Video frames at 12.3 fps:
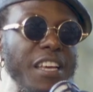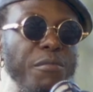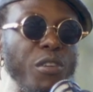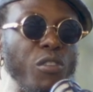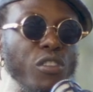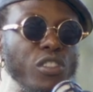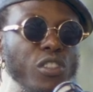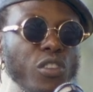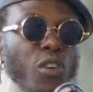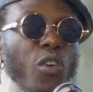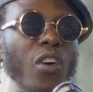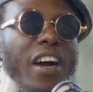there because you
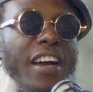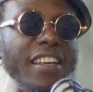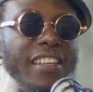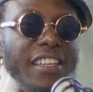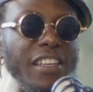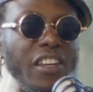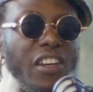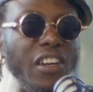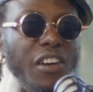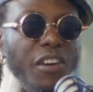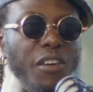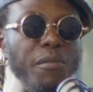know why.
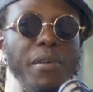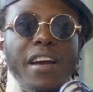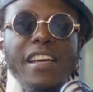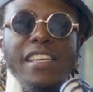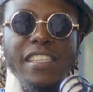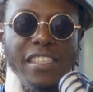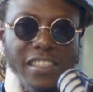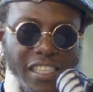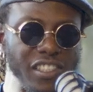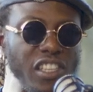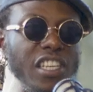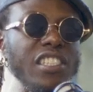Yes. Oh, but
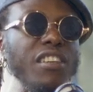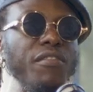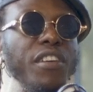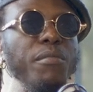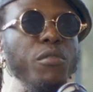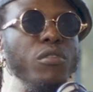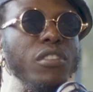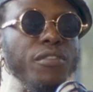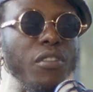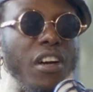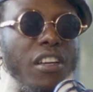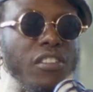Tanzania is a very
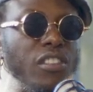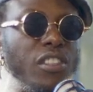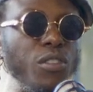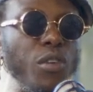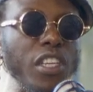beautiful country. They